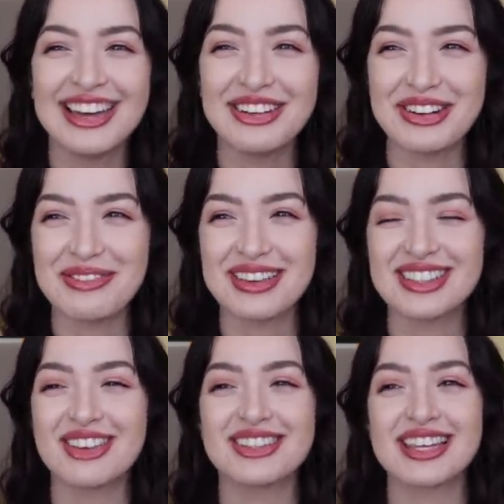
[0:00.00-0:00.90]
You know what I
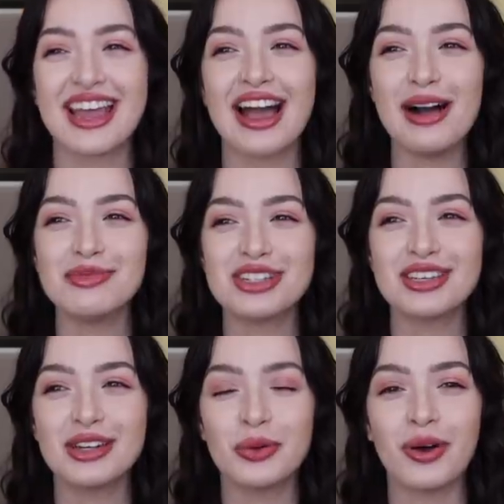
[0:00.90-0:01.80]
mean? So I was like, I'm
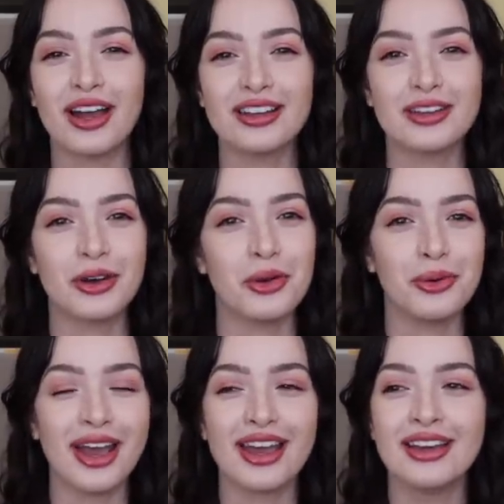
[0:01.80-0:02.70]
just gonna quietly go
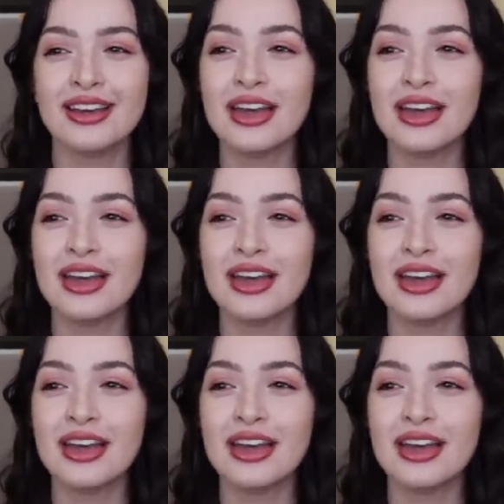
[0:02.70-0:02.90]
away.